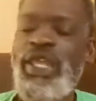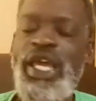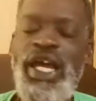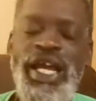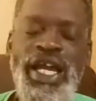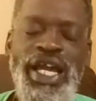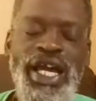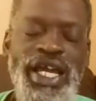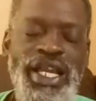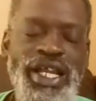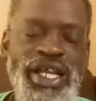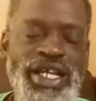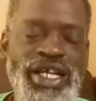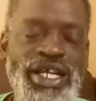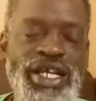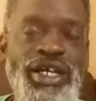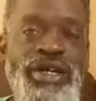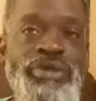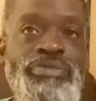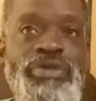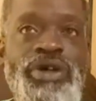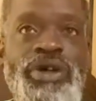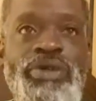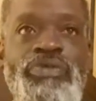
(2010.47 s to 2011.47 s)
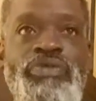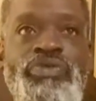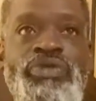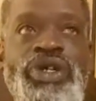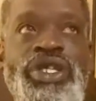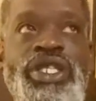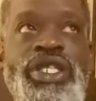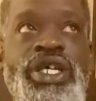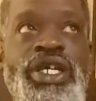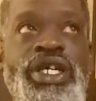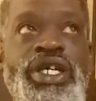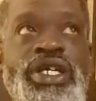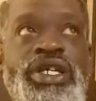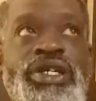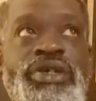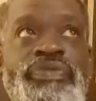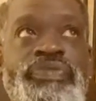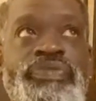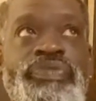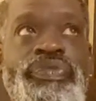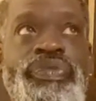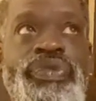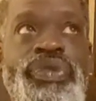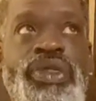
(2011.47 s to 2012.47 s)
I got to come up with
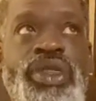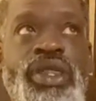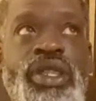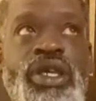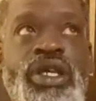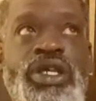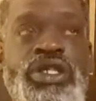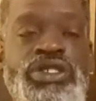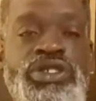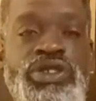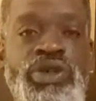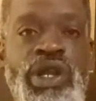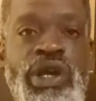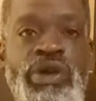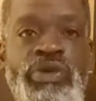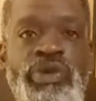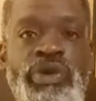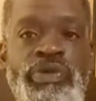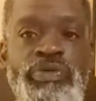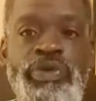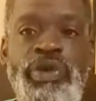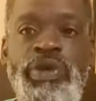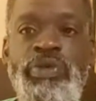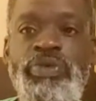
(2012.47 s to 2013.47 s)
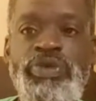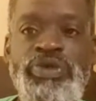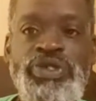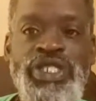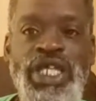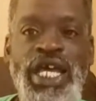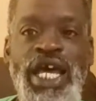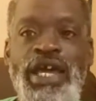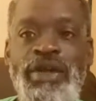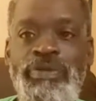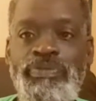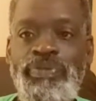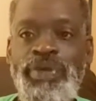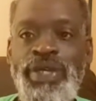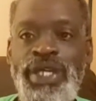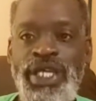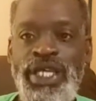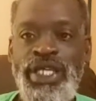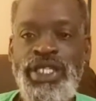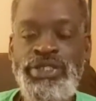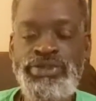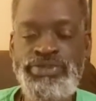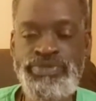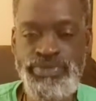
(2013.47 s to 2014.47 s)
so that when people type
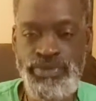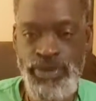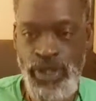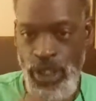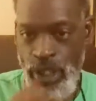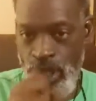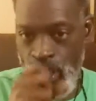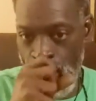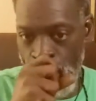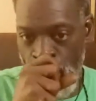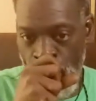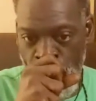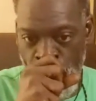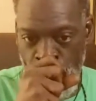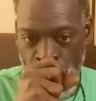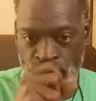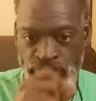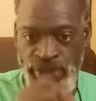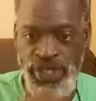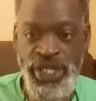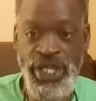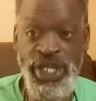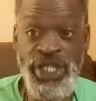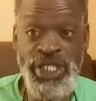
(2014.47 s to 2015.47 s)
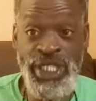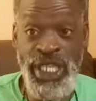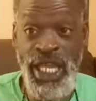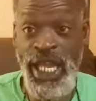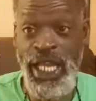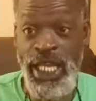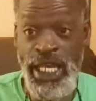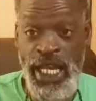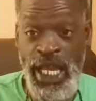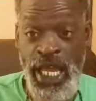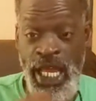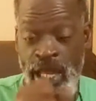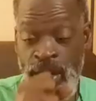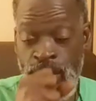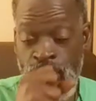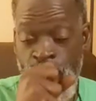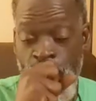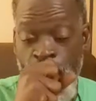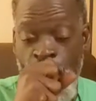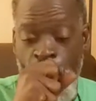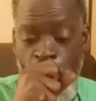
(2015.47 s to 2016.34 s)
in their day name,